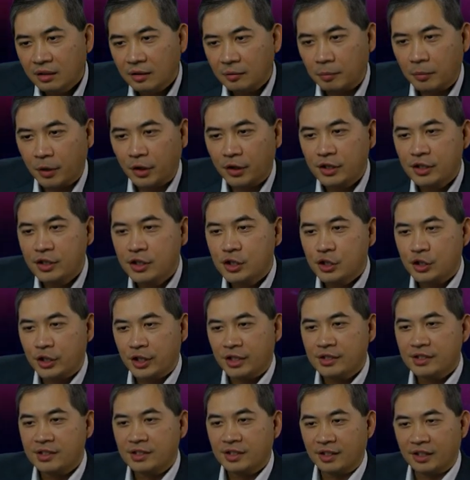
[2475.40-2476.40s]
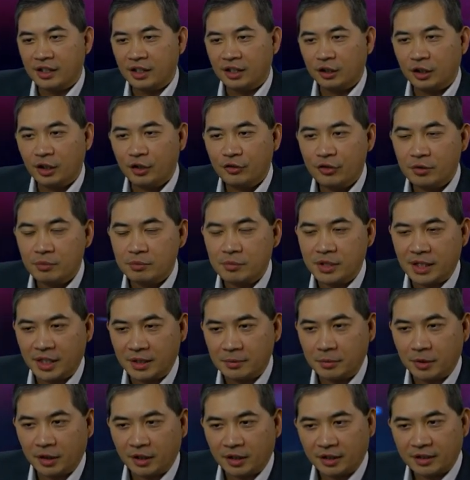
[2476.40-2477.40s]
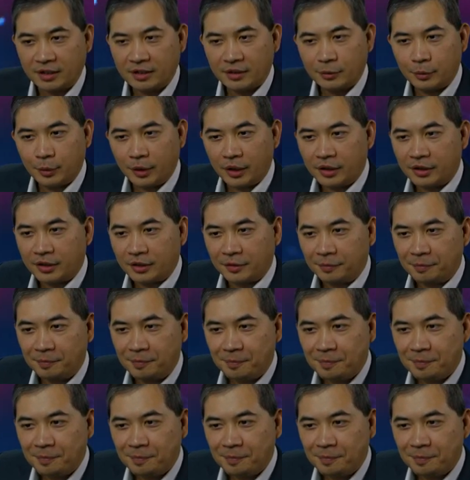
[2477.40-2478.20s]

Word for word: Martin Jensen, hello from Denmark. Welcome.